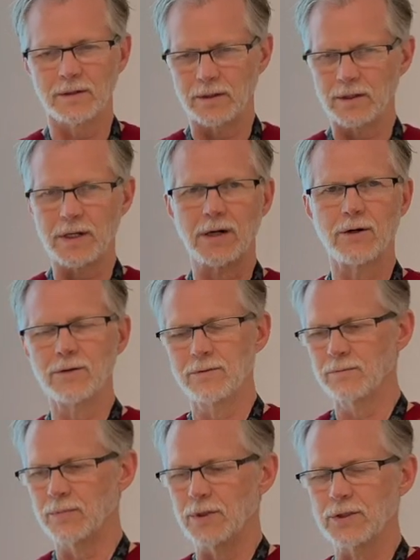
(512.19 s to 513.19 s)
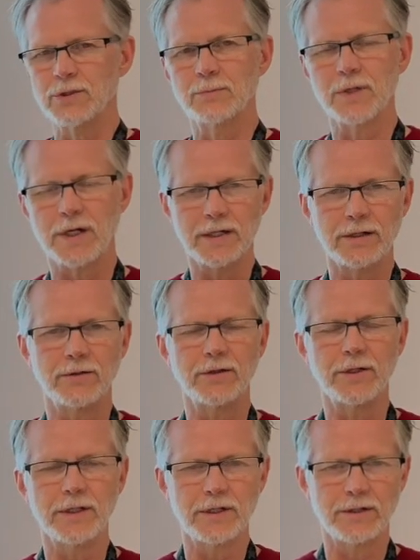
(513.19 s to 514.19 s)
In our blood supply, and
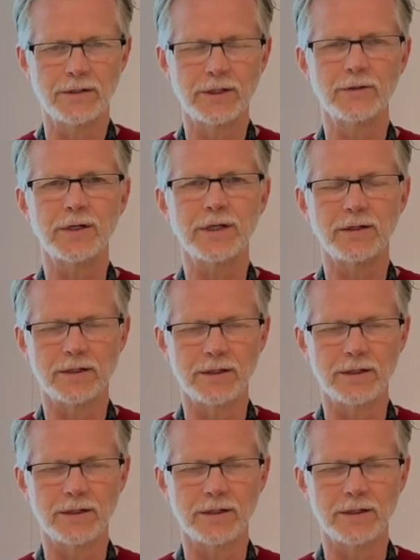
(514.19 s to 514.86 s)
in the neonate,